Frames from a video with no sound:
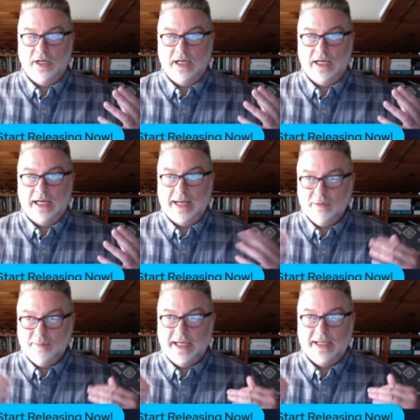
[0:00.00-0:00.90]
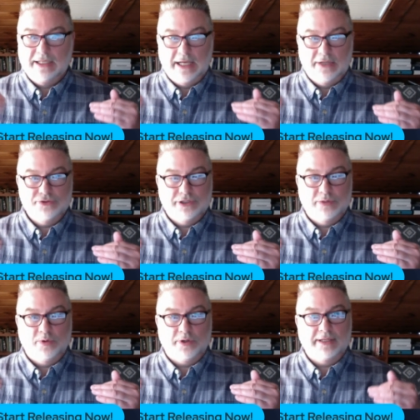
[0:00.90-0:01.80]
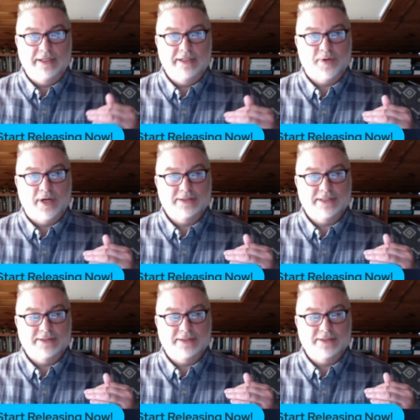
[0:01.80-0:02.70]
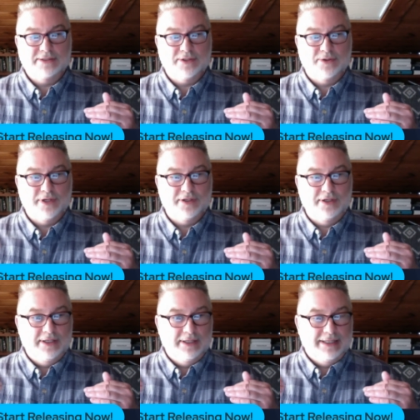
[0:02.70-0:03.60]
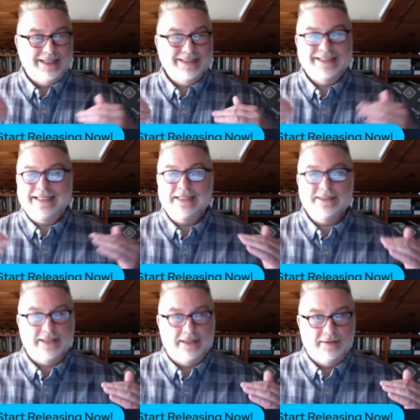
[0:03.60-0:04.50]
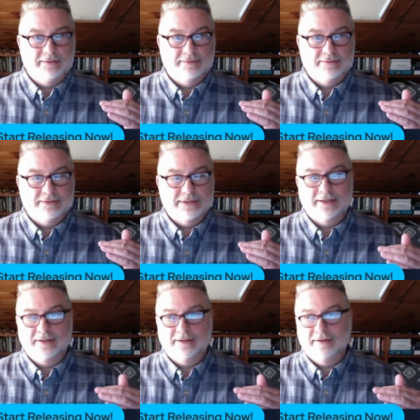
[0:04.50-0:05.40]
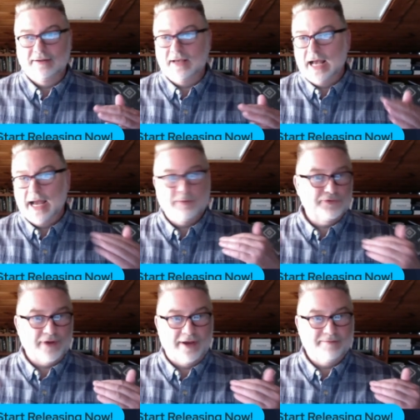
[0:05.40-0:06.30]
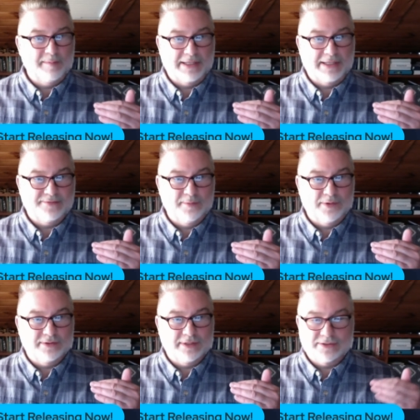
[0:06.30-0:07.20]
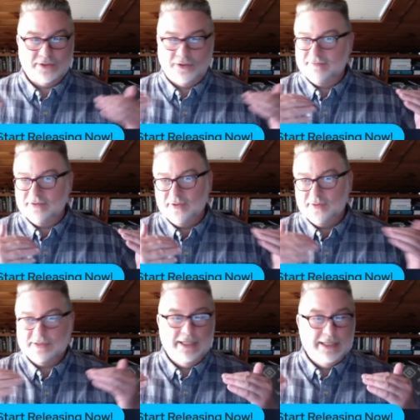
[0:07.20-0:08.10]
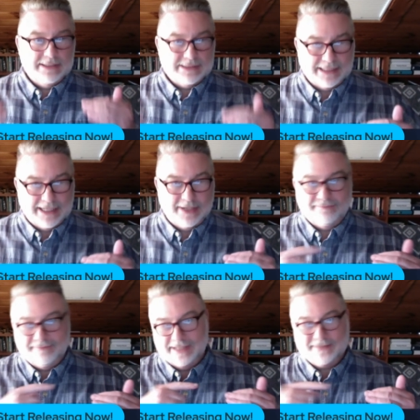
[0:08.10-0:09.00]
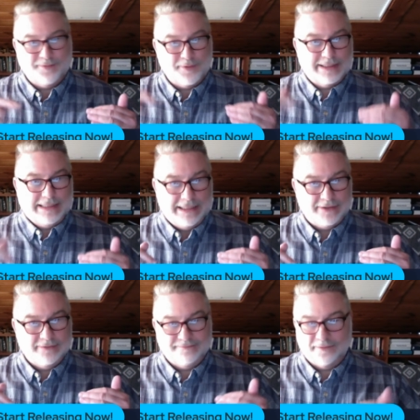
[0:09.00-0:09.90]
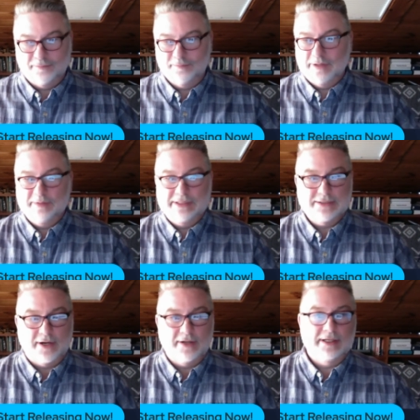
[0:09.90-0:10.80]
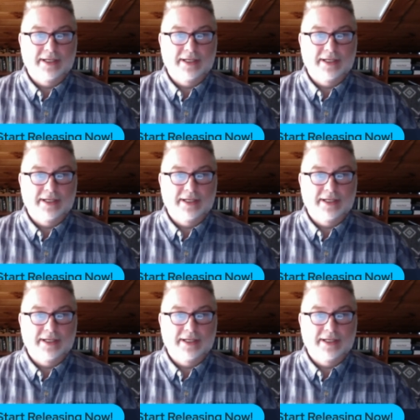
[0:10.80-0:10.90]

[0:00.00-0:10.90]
I will be adding energy work in these processes so that it's easy, that I will drive the bus for most of this. All you have to do is sit down, fast forward to here for when we start,